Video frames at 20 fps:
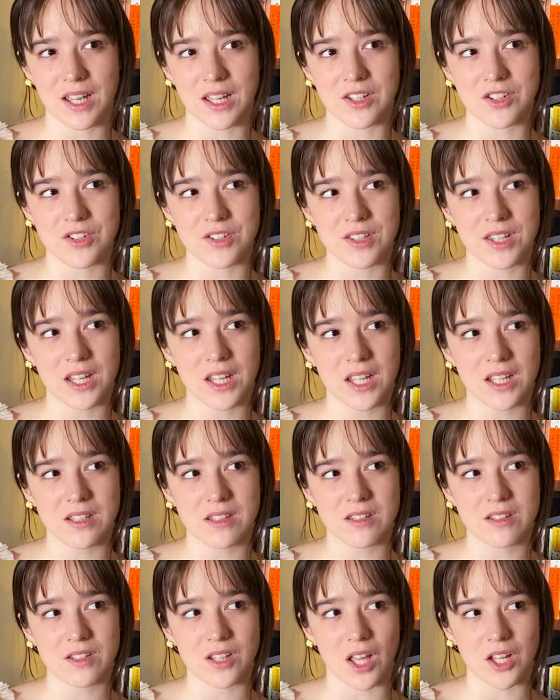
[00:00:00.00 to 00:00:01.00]
I just think
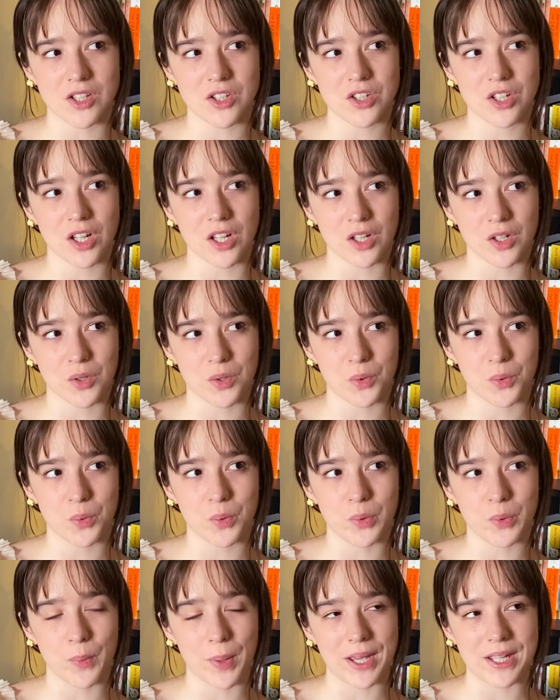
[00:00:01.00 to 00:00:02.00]
it's such a
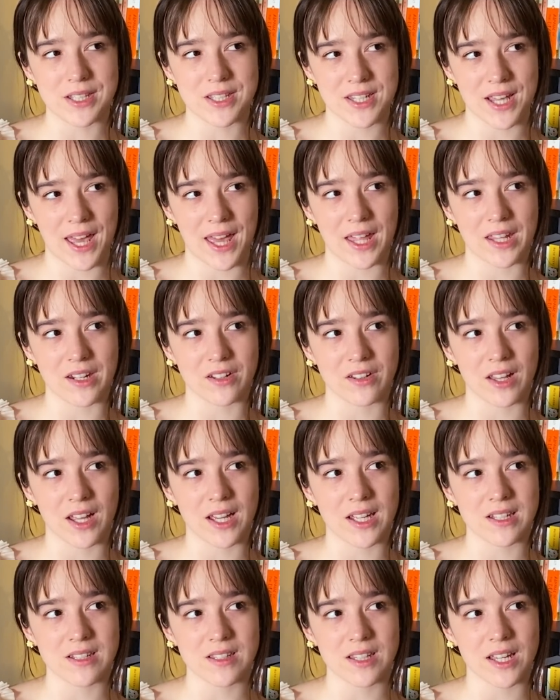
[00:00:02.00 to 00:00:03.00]
cool way to
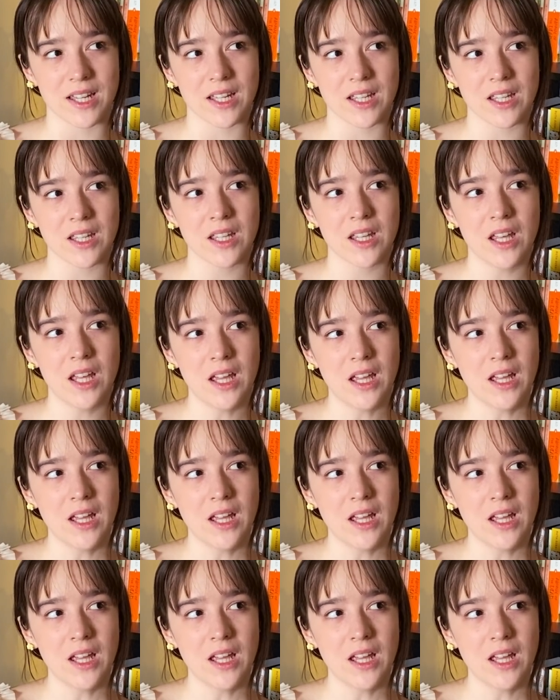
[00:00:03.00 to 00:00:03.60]
analyze like